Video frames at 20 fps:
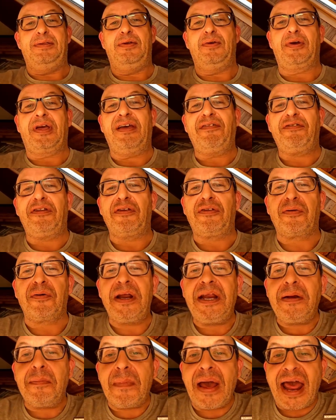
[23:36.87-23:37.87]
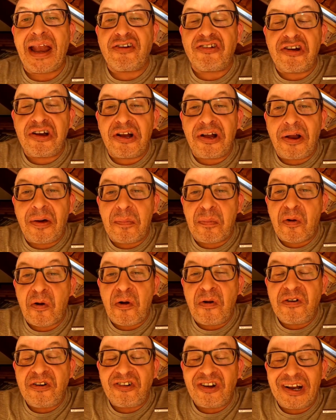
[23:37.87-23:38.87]
you give the three-dimensional
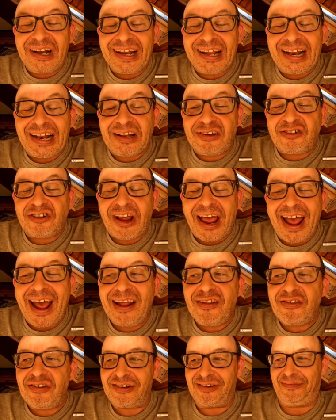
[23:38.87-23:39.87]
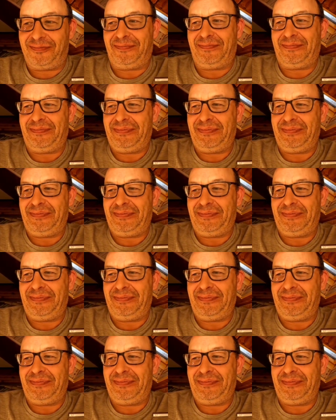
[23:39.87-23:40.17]
approach a little chance,